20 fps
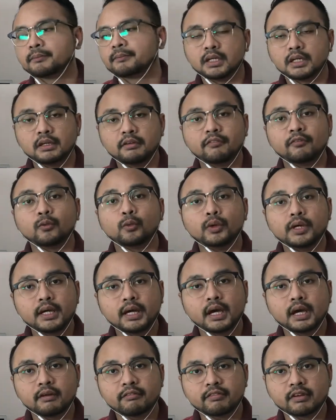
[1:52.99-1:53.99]
If we
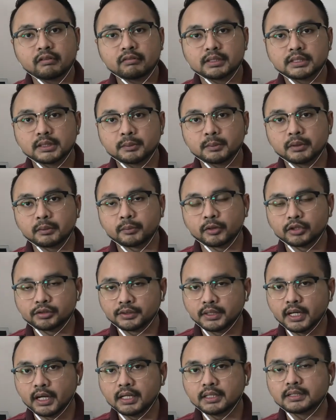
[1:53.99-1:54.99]
have reversible
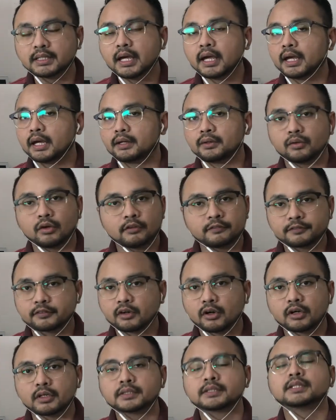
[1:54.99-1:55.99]
process, and of
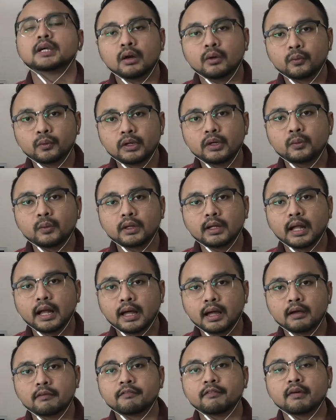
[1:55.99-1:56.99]
course we will
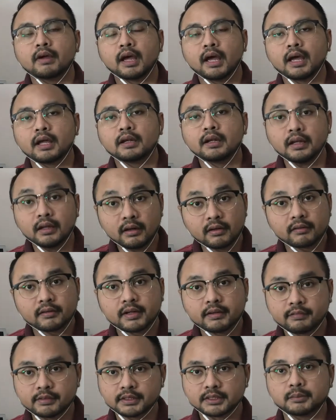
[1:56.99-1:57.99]
have an
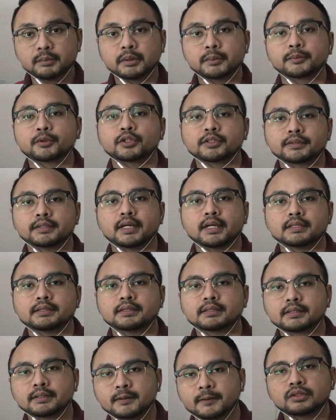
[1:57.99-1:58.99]
irreversible
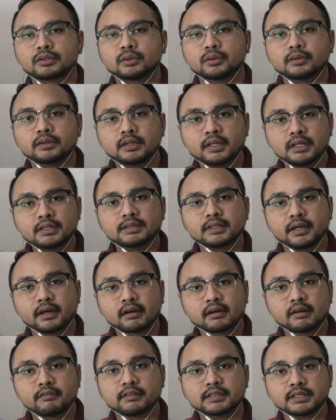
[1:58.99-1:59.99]
process. So this
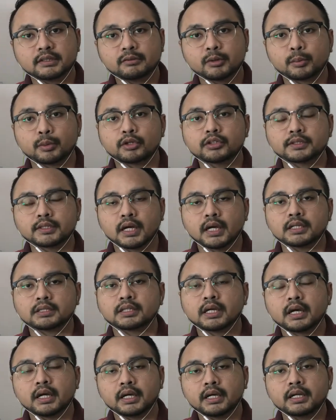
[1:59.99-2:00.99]
irreversible
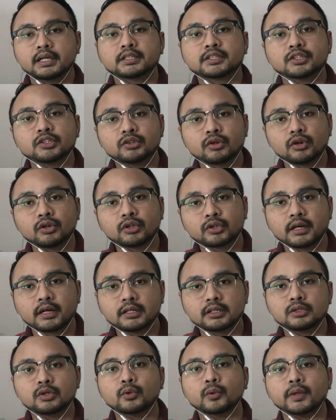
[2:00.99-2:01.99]
process, it is not
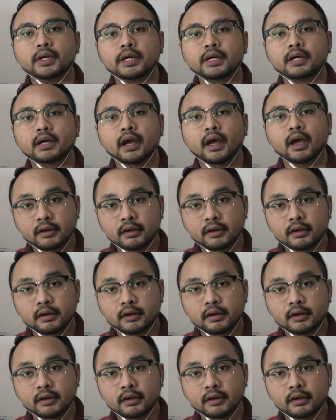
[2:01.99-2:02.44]
undergoing